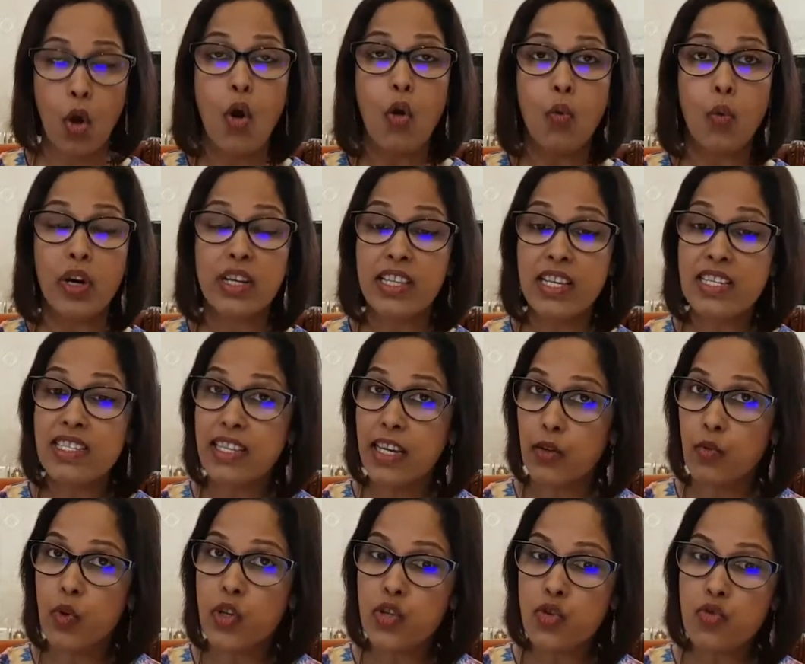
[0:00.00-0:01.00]
What they said
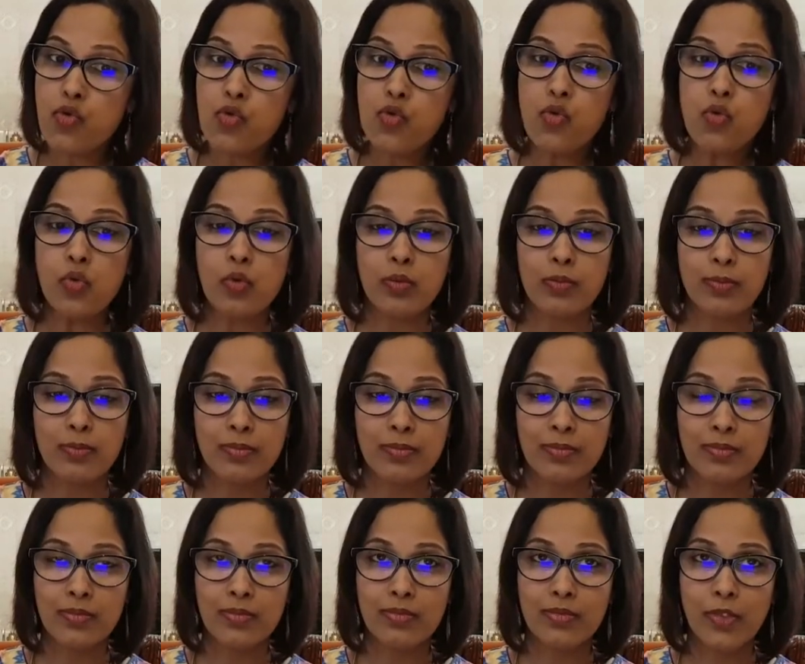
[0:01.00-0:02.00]
was true.
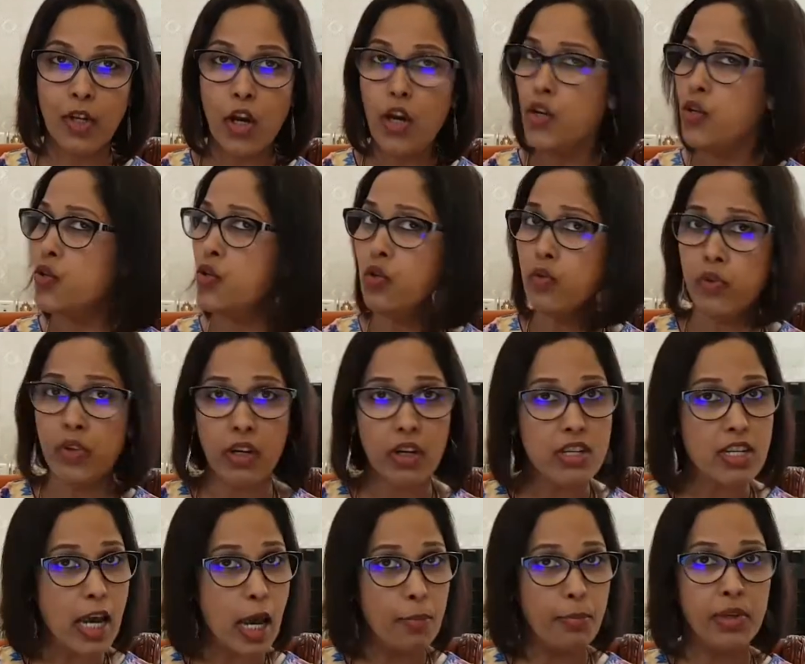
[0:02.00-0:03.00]
You weren't
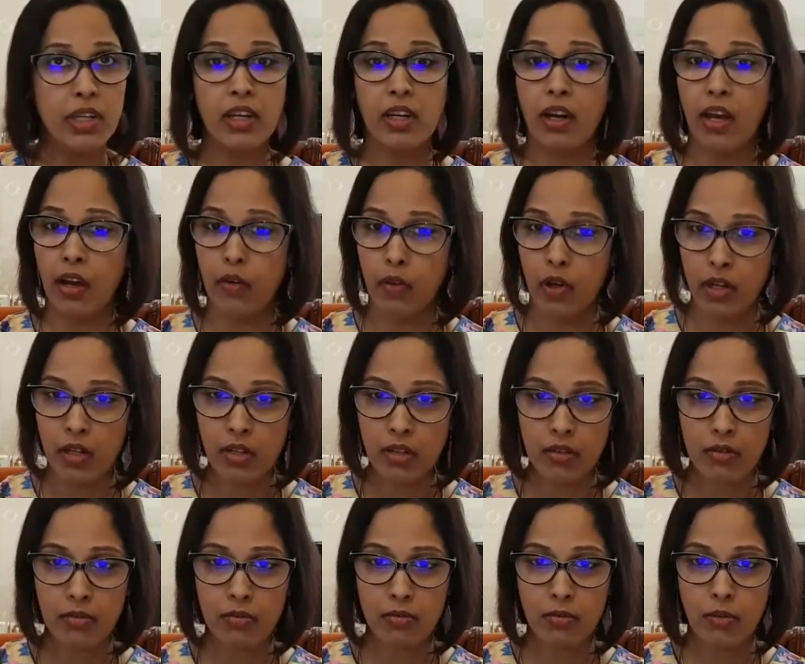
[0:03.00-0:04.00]
happy in heaven.
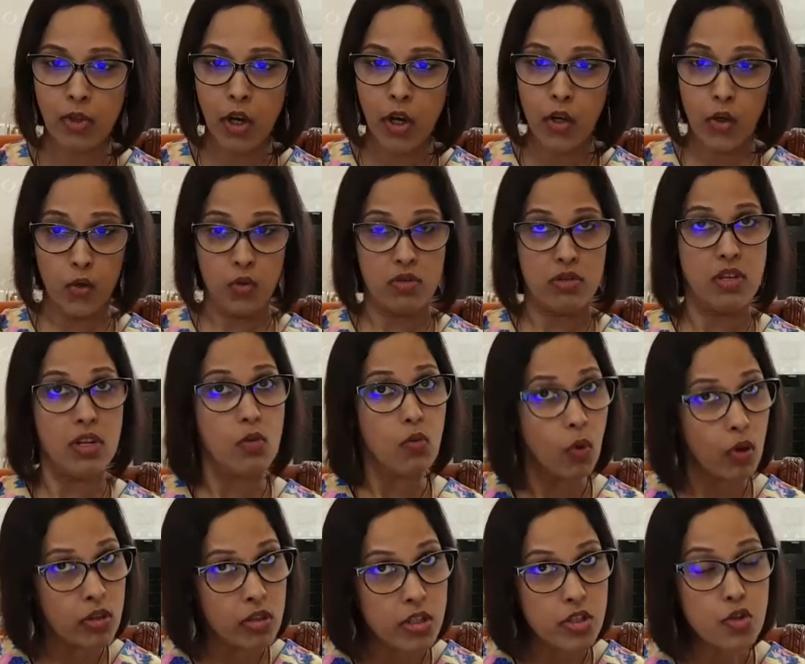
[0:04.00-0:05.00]
You still
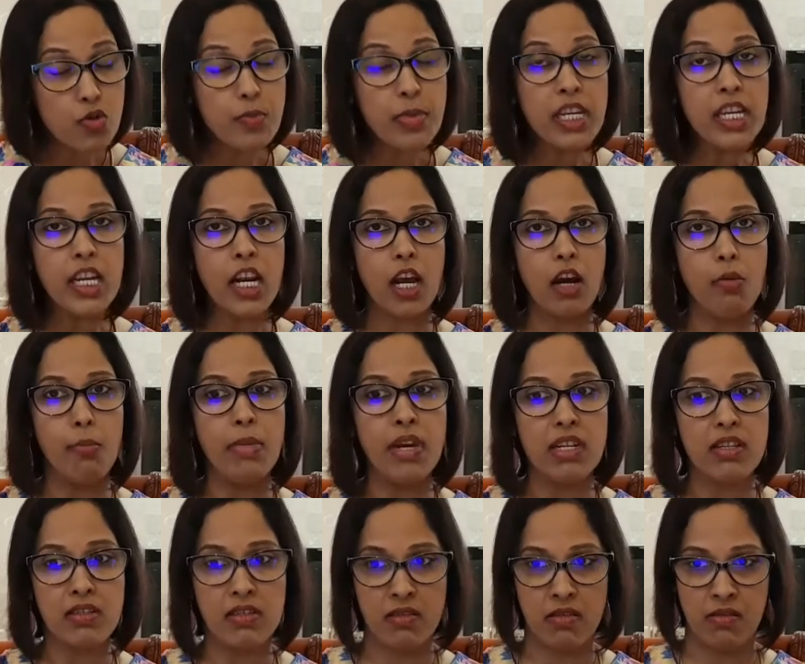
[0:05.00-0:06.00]
wanted to be in our
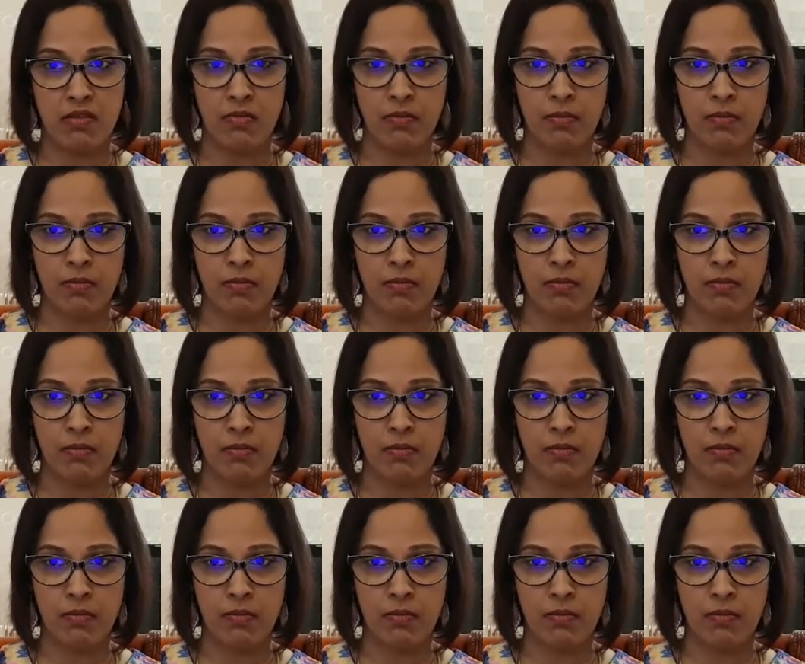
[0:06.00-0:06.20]
midst.